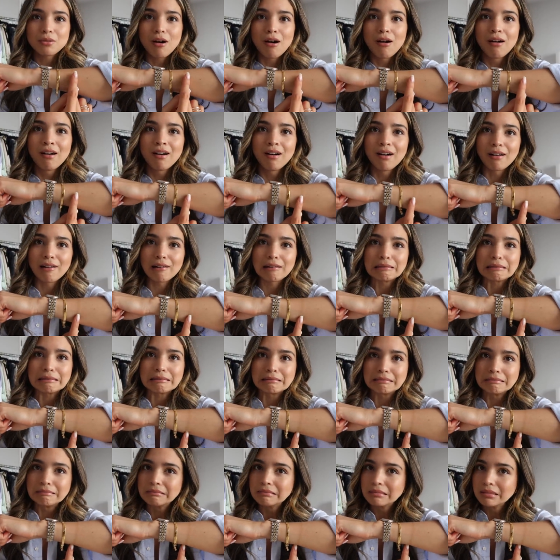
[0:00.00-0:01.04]
got
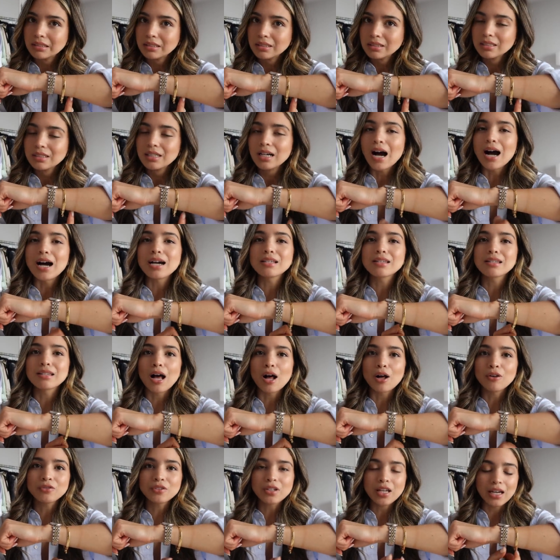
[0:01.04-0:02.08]
I
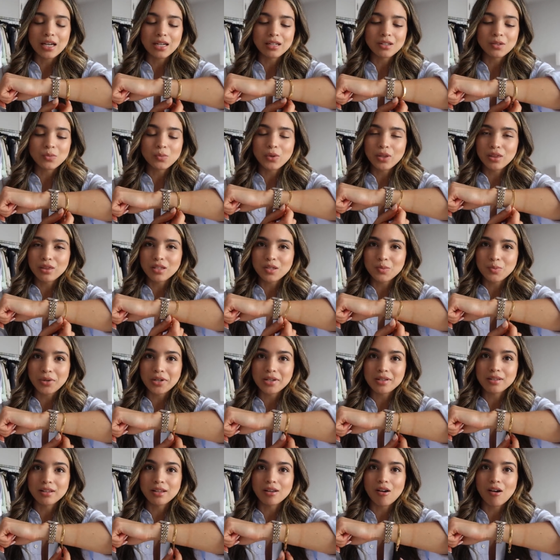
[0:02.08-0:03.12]
self tanned with this
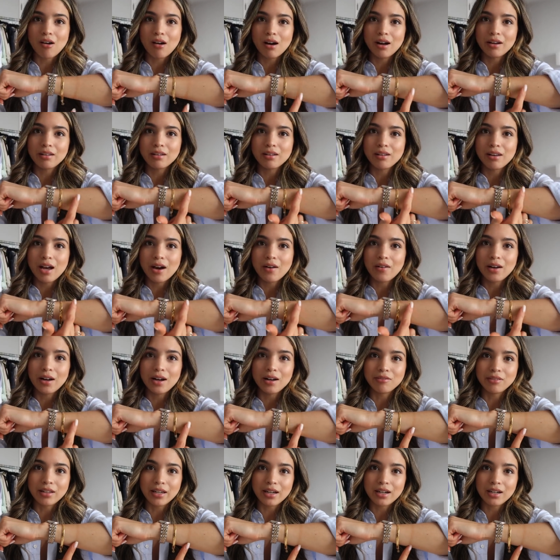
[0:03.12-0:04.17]
bracelet on and now I
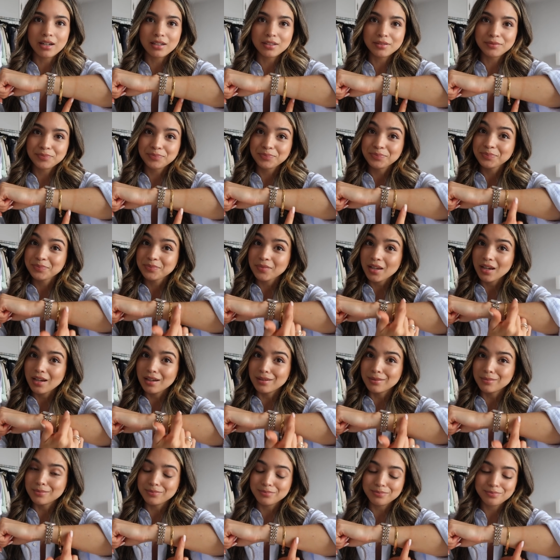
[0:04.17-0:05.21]
have like a,
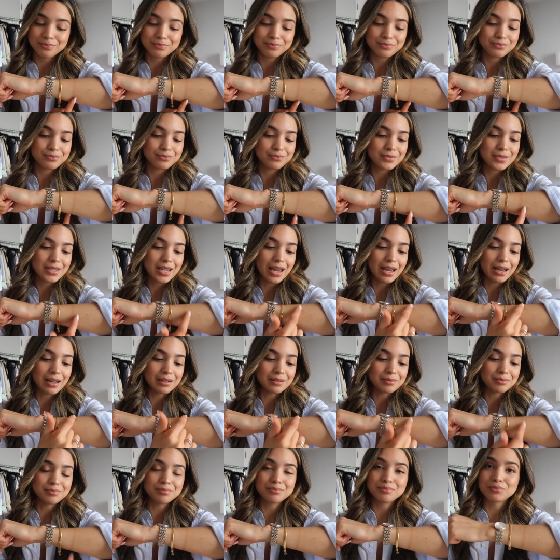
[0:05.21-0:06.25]
a
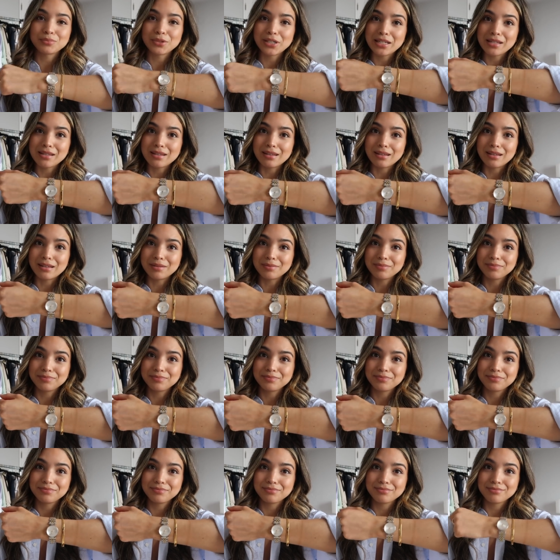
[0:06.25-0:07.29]
tan bracelet
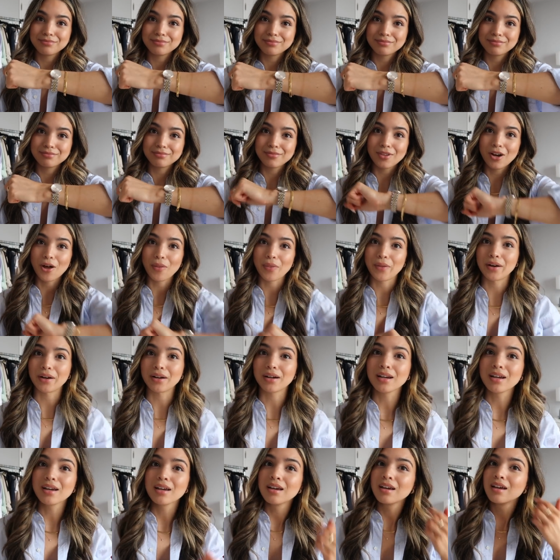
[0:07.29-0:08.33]
on
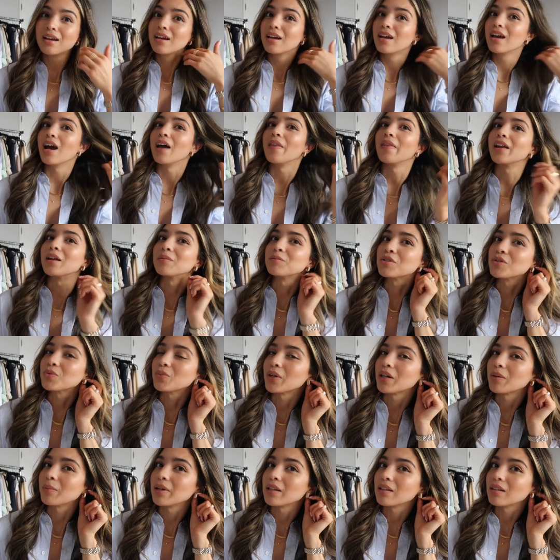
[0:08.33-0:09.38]
there. And then I'm just
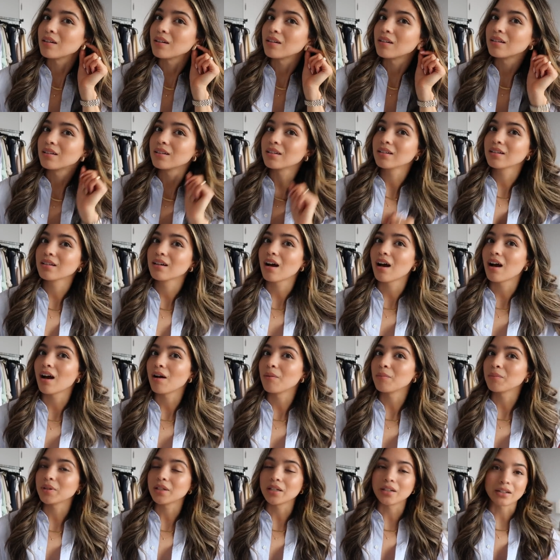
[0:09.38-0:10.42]
wearing my little
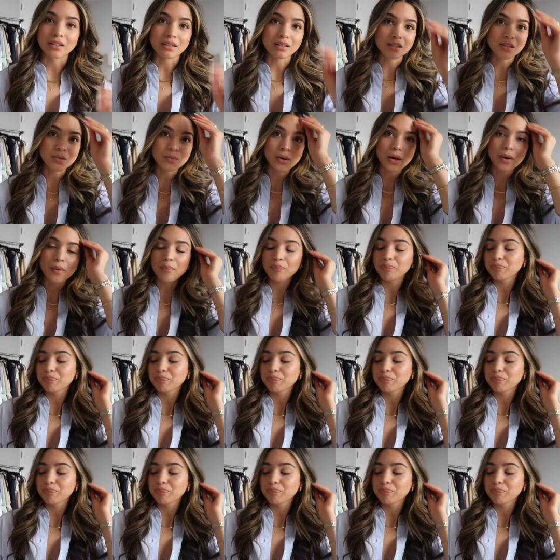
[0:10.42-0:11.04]
um, earrings as well.